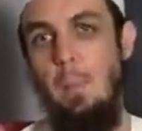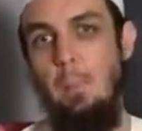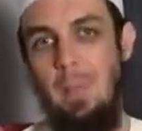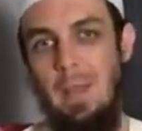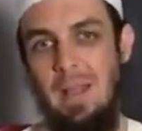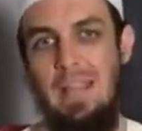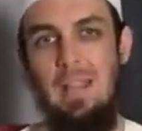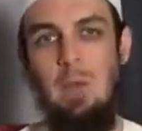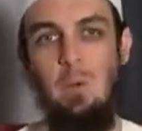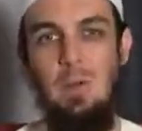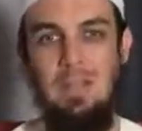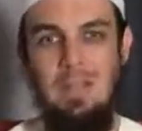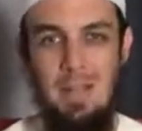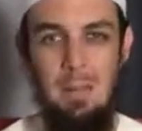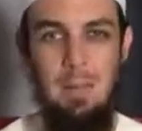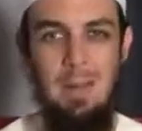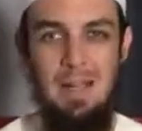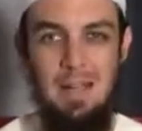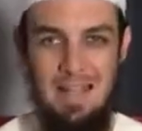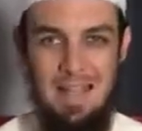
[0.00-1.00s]
But he would
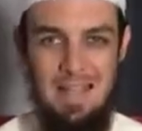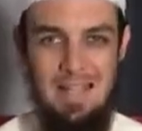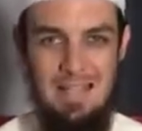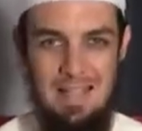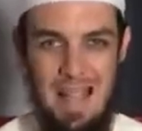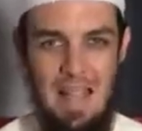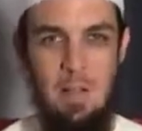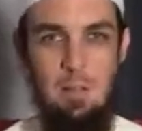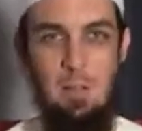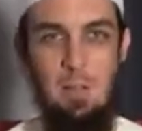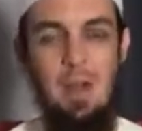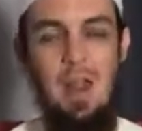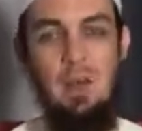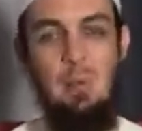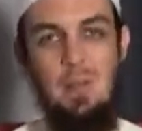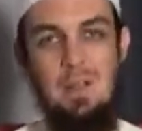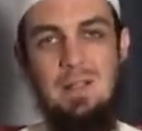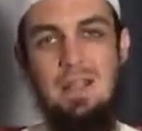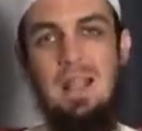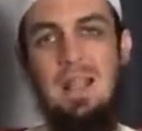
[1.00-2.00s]
typically, his night prayer
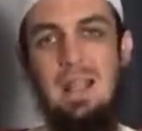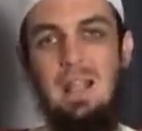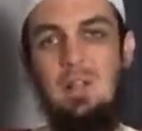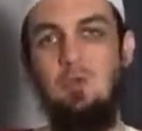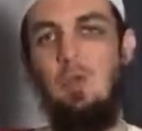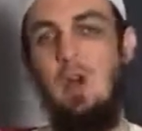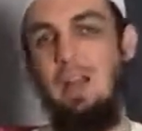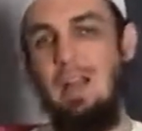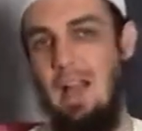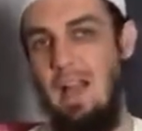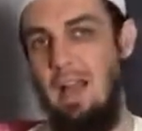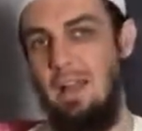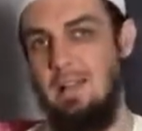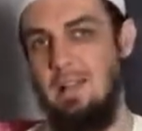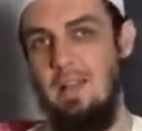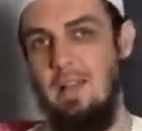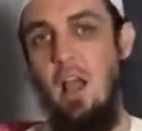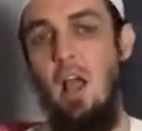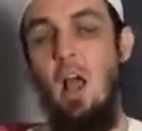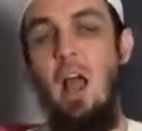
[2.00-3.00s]
was 8
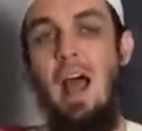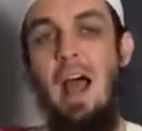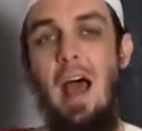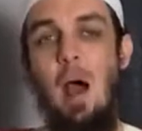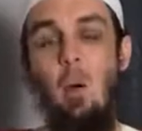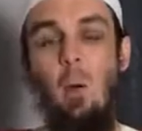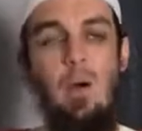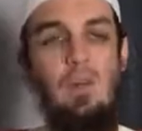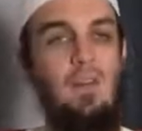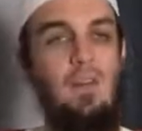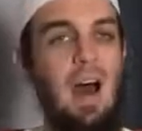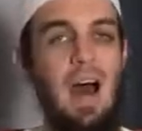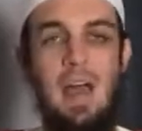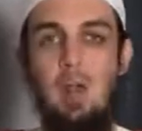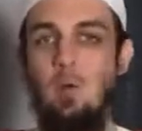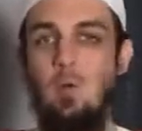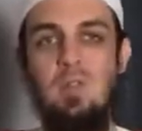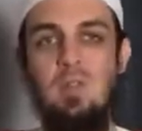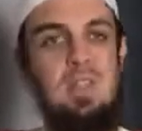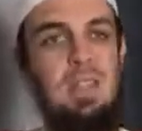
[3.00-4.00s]
raka'at. However, I
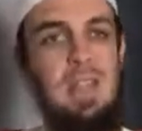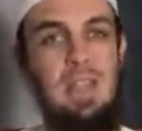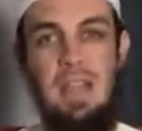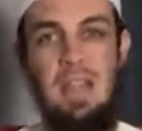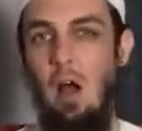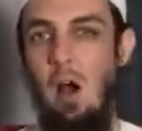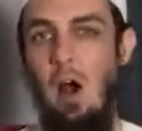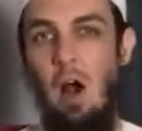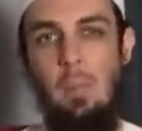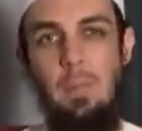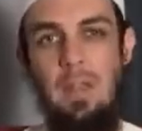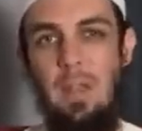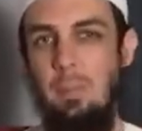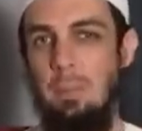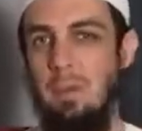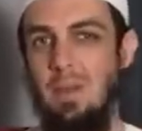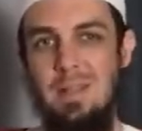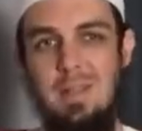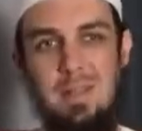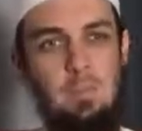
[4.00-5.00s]
don't see any harm in a
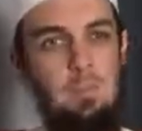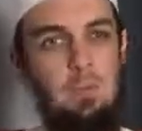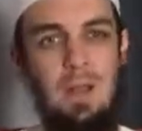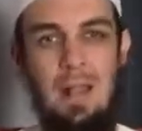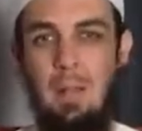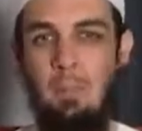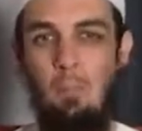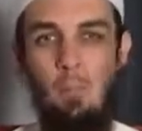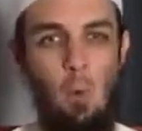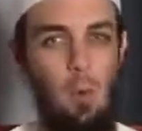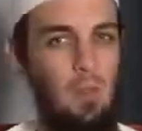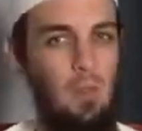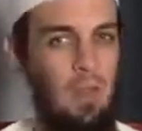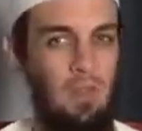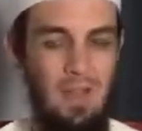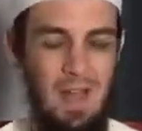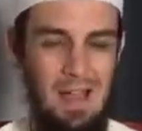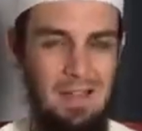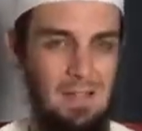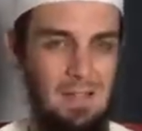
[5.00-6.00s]
person praying more
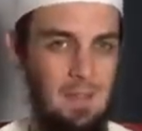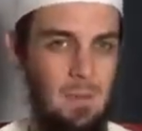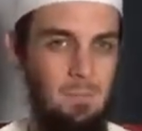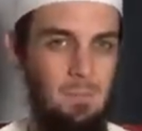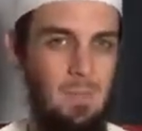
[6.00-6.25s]
than that.